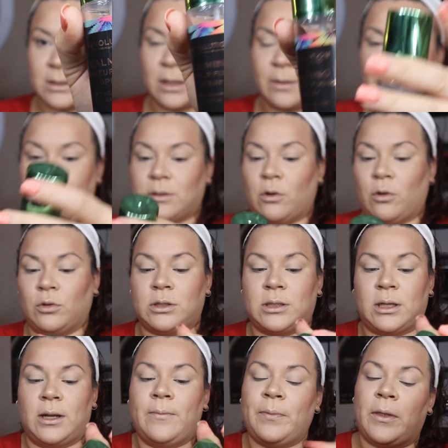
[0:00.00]
it up at
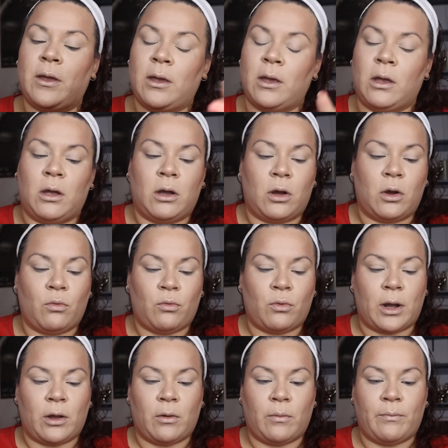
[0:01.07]
Ulta a
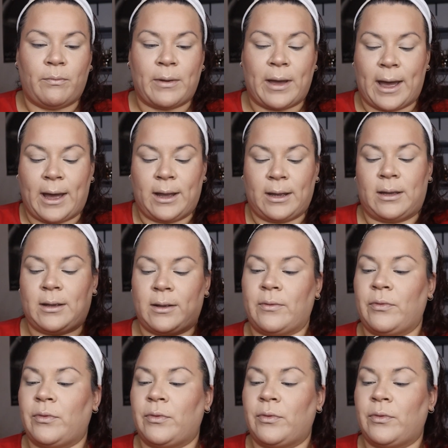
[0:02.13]
while back.